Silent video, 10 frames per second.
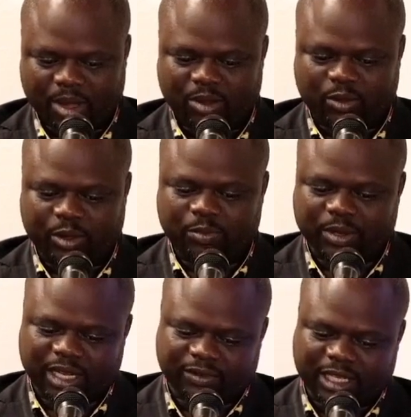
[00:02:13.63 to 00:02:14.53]
We
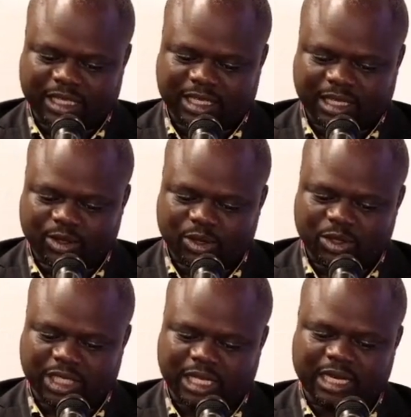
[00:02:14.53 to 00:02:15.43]
believe that technology
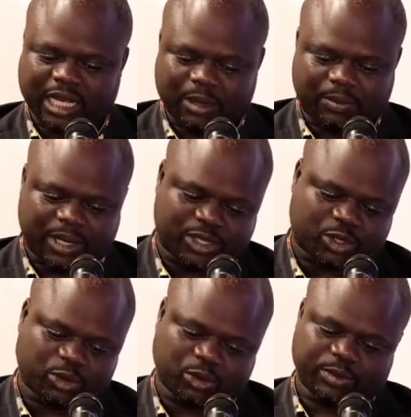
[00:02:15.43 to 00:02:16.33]
can help us
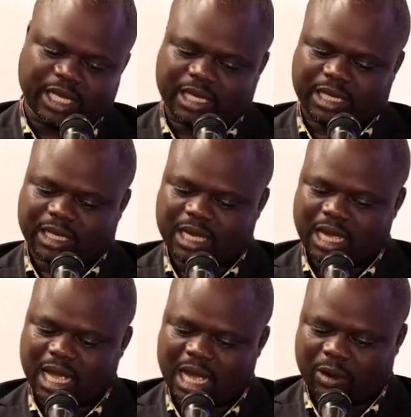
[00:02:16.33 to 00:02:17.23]
to make
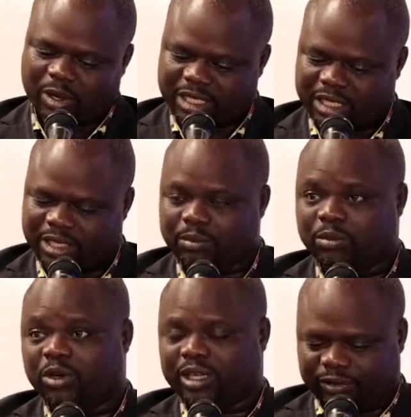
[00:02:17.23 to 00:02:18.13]
our city
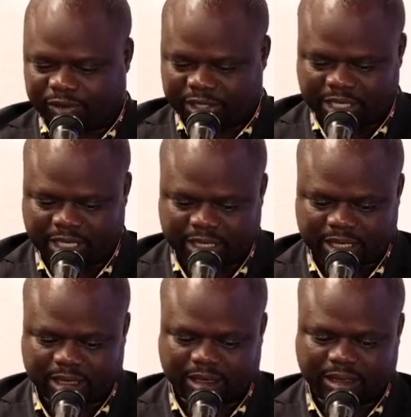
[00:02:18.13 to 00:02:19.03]
more
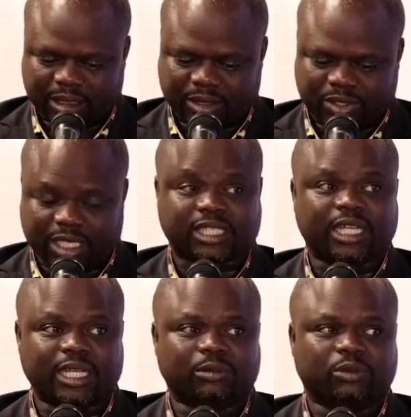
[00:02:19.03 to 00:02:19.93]
efficient,
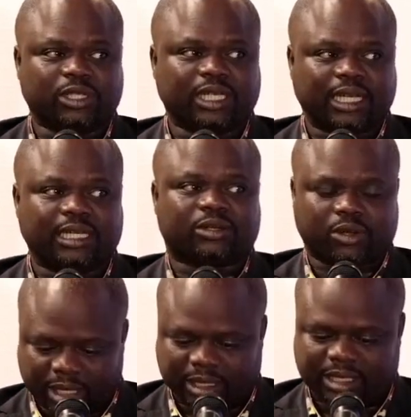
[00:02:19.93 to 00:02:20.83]
sustainable, and
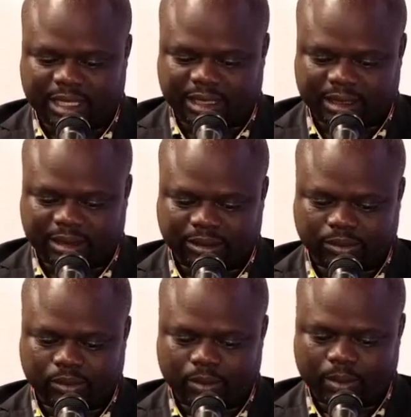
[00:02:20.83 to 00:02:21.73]
connected.
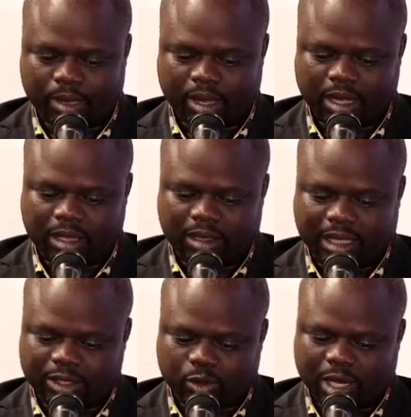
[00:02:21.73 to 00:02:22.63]
That
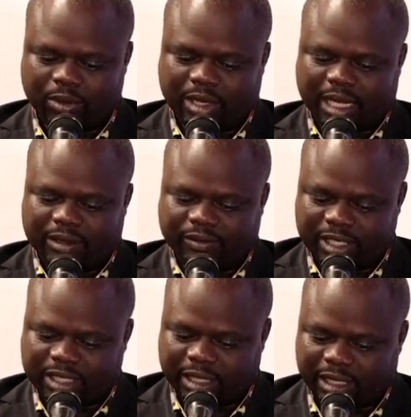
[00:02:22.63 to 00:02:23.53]
is why we are
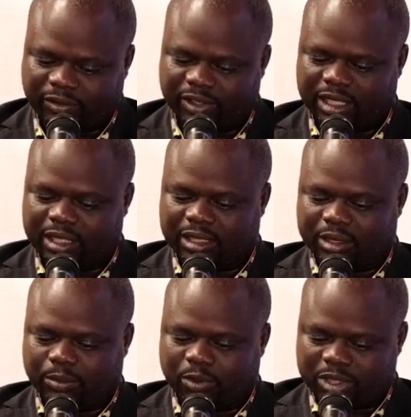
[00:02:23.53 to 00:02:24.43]
investing heavily in
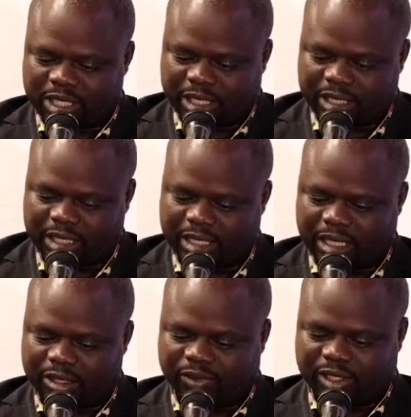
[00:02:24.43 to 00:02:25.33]
robotics and
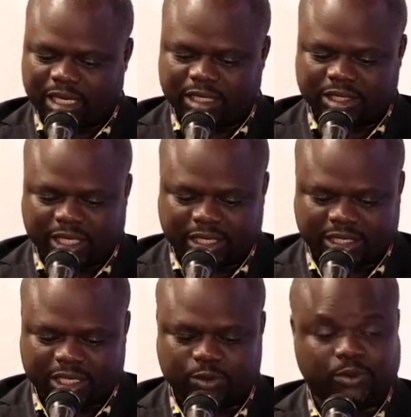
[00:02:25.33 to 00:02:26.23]
artificial
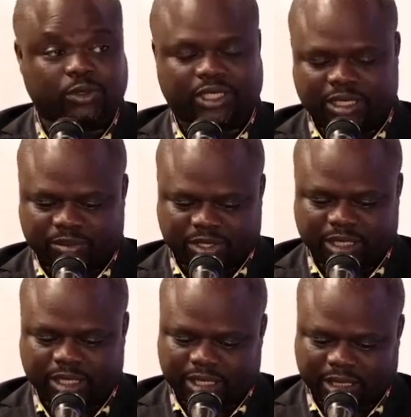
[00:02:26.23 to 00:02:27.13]
intelligence programs in
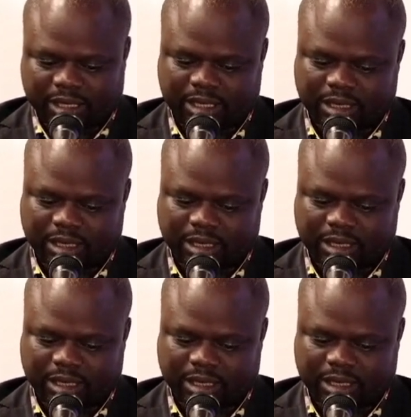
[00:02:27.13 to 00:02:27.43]
the city.